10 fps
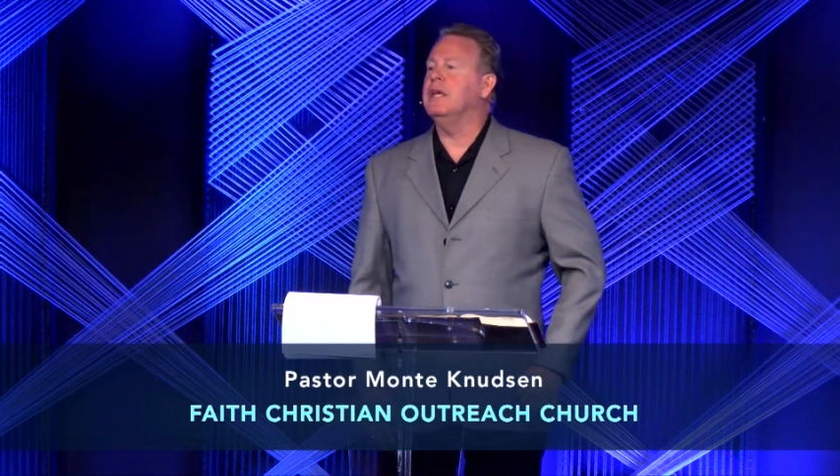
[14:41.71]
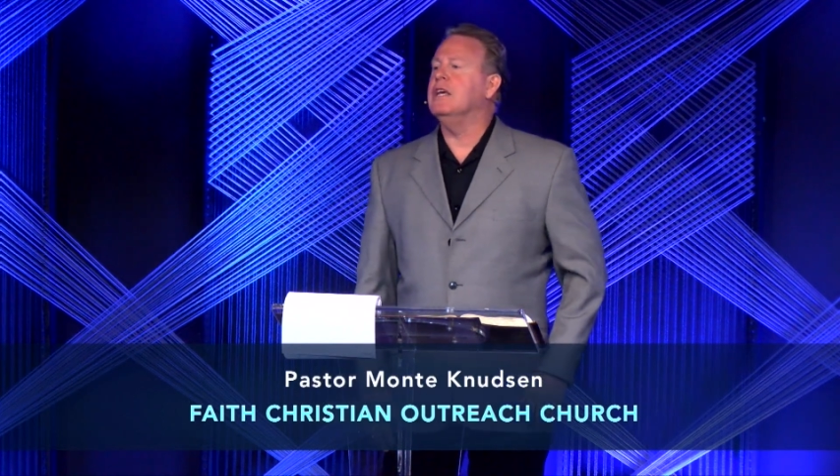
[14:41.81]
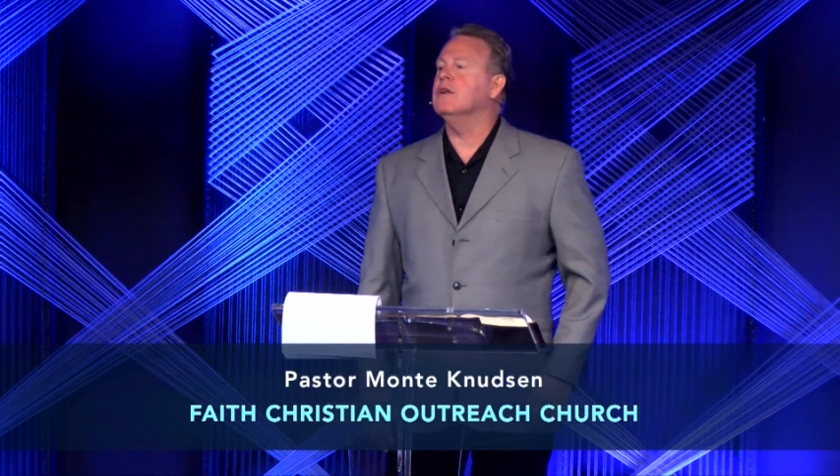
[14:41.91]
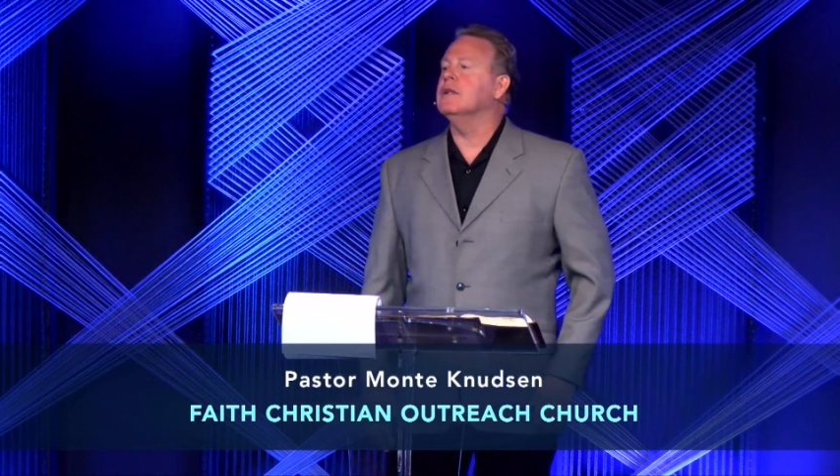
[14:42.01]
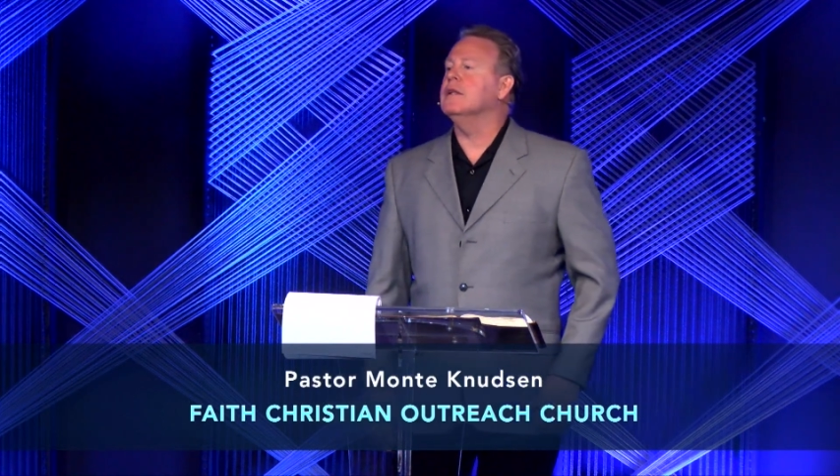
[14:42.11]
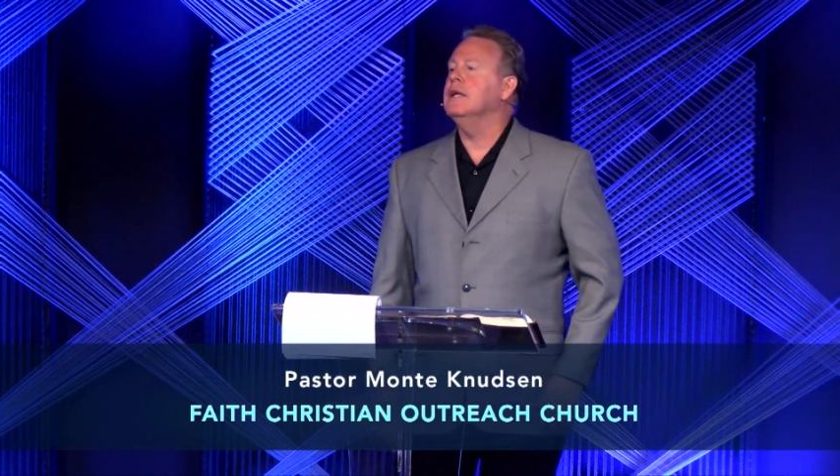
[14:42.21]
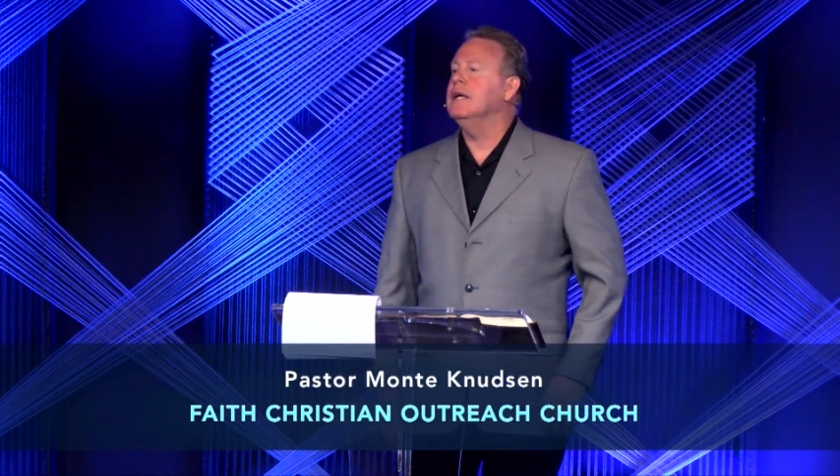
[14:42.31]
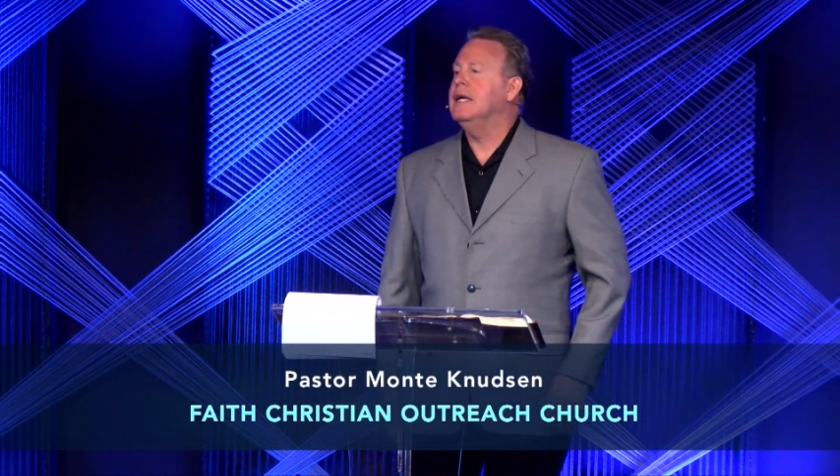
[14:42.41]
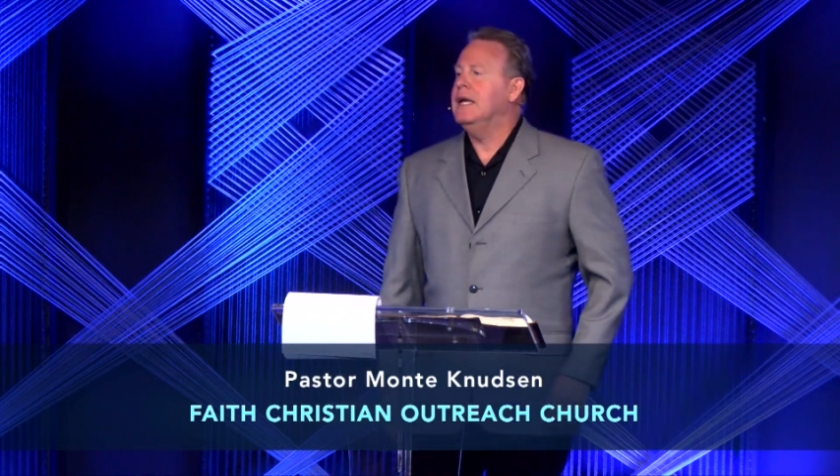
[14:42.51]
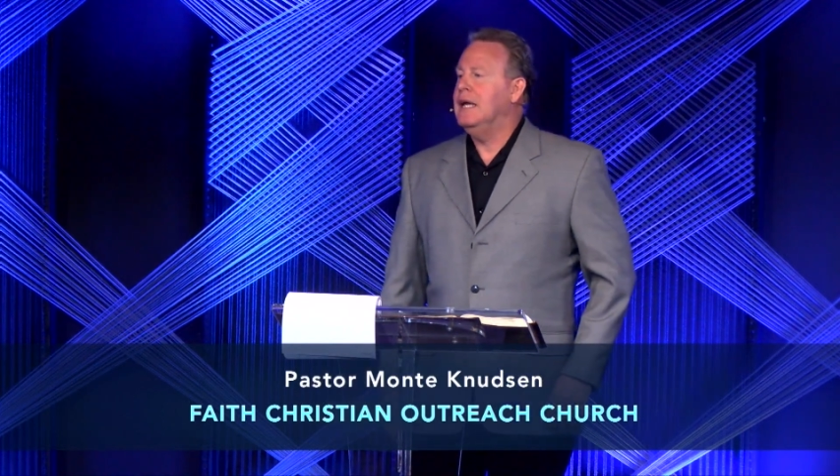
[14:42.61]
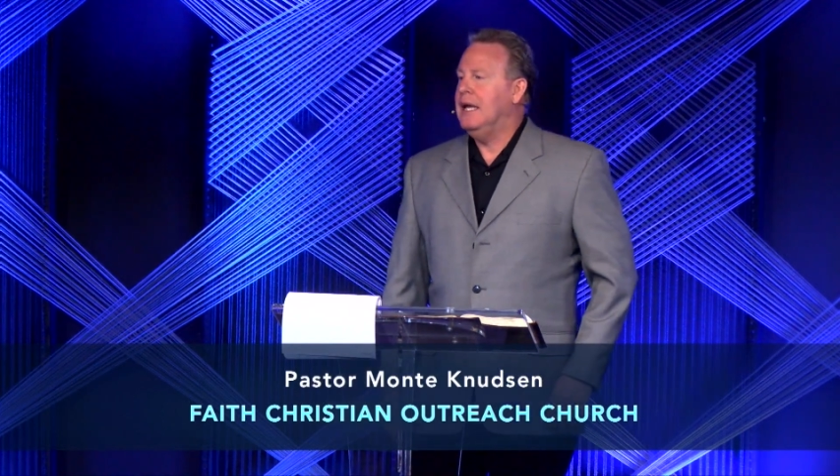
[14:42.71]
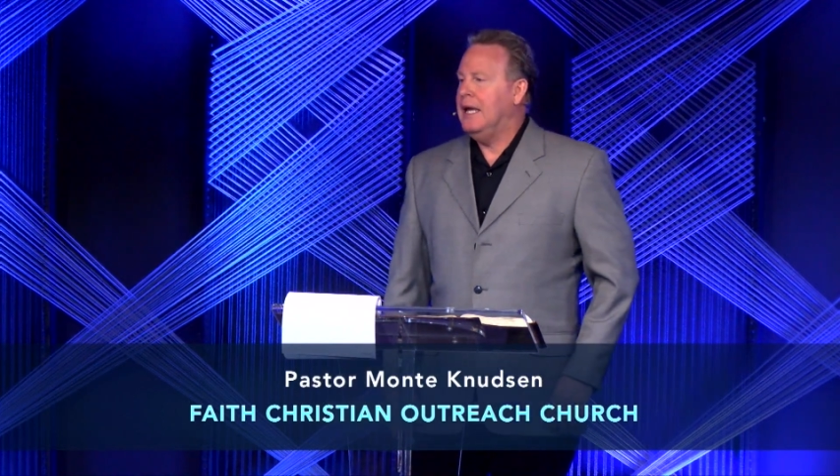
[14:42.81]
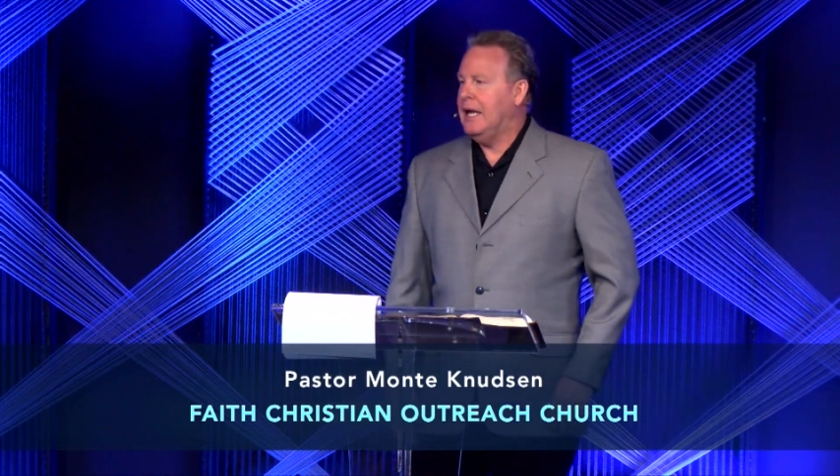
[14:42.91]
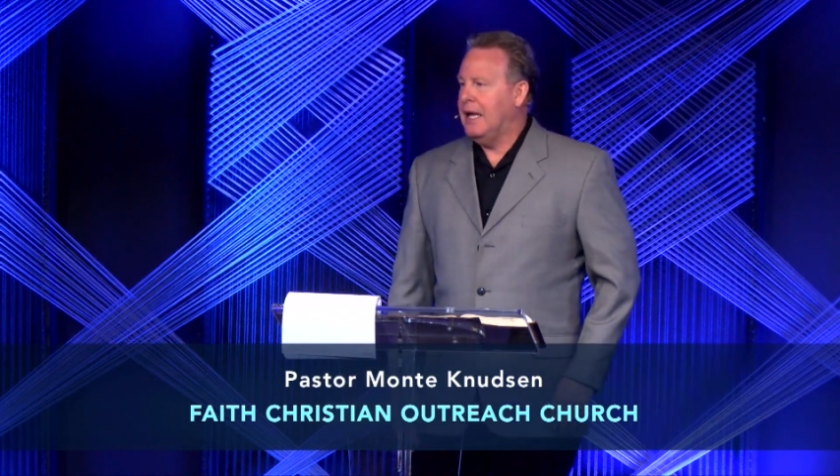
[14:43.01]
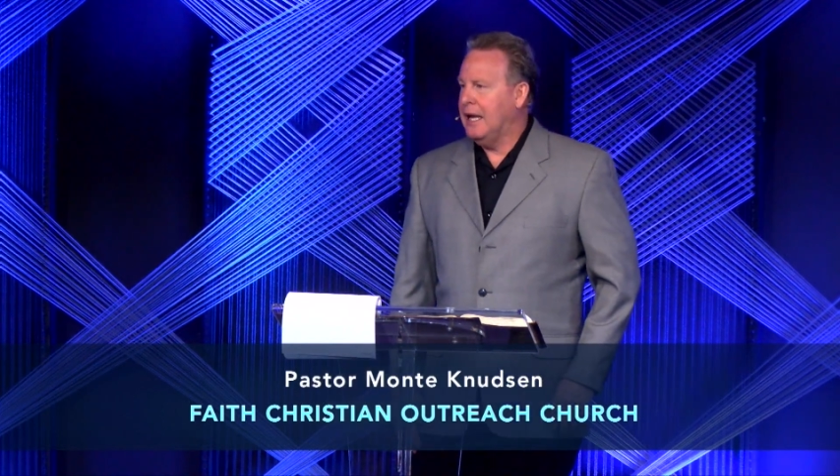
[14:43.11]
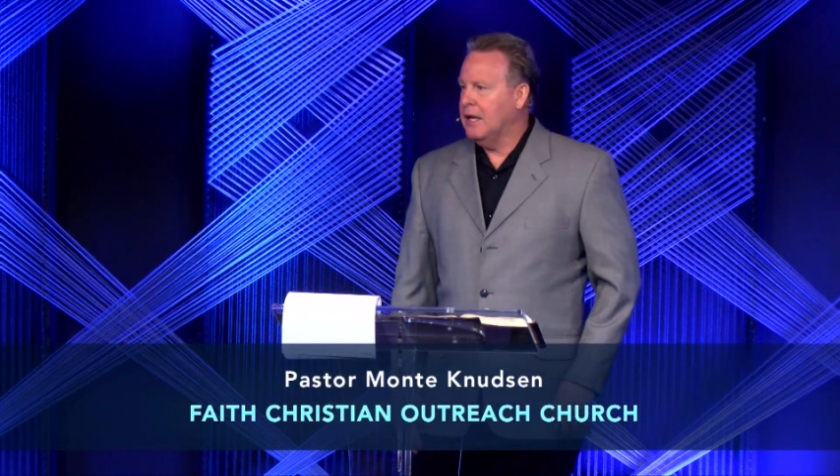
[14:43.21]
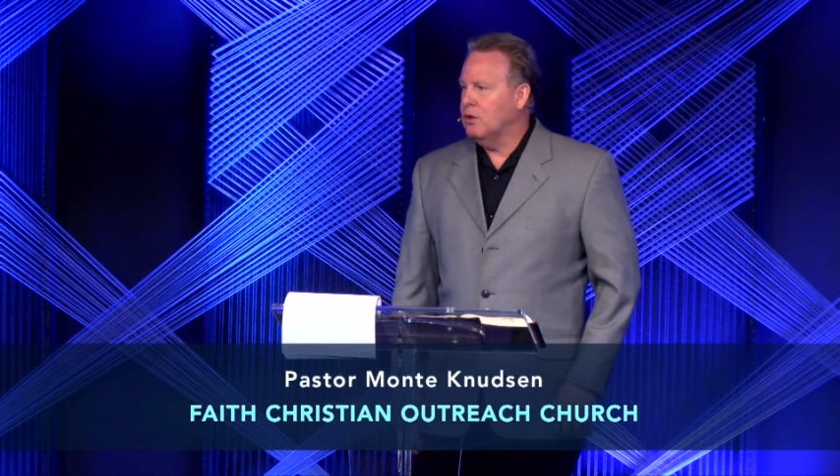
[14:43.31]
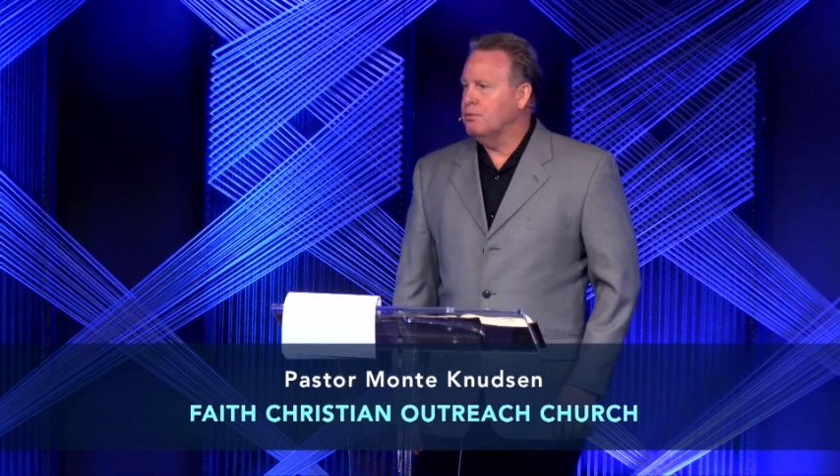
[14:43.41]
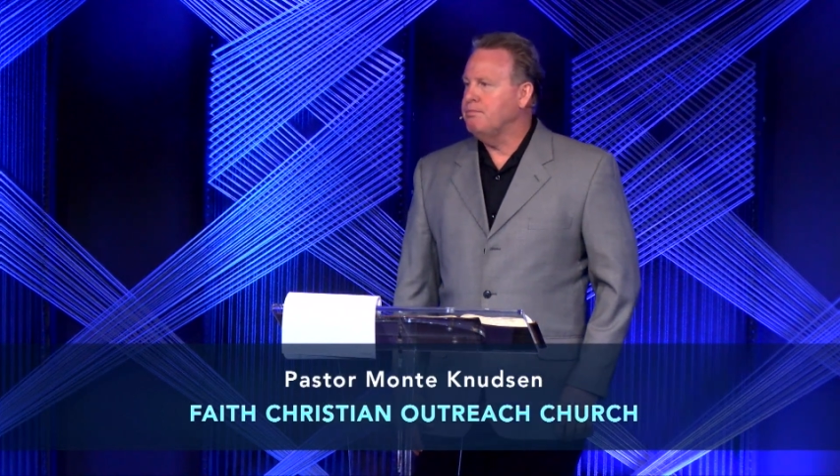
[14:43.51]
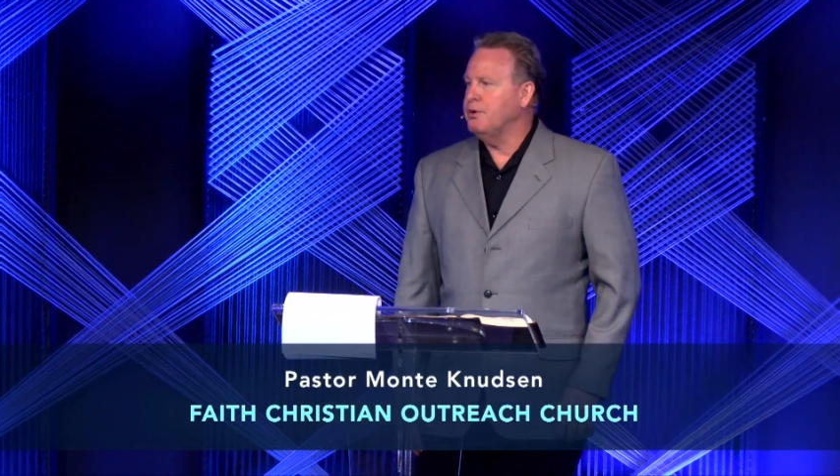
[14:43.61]
He'll
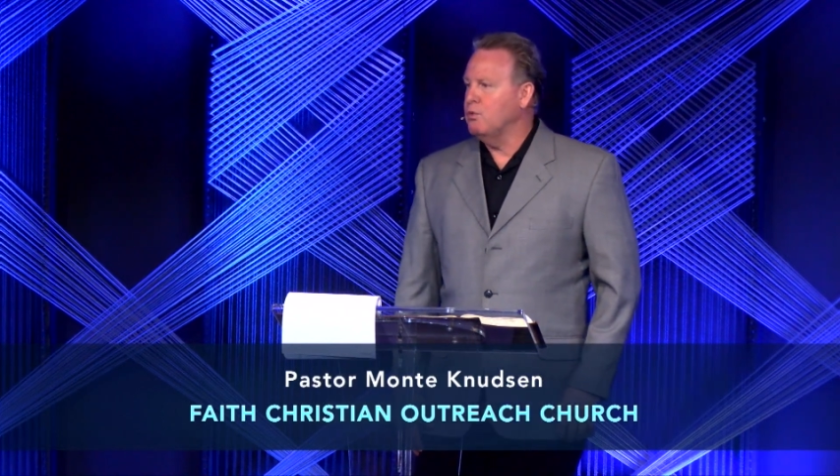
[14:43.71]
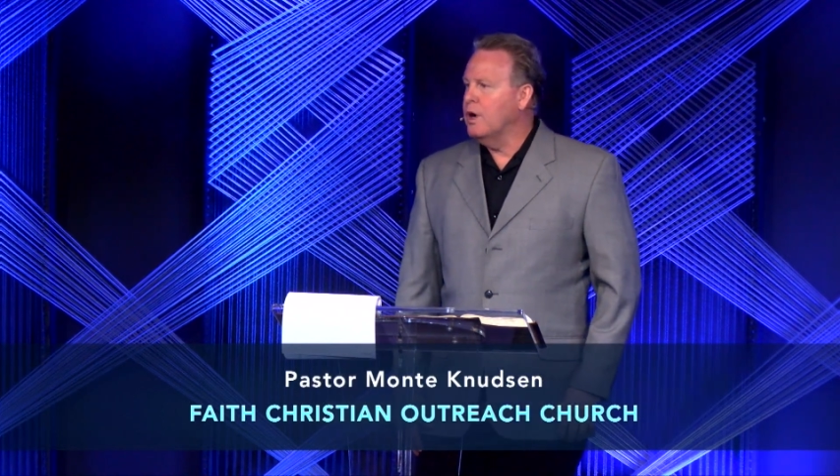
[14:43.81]
help you.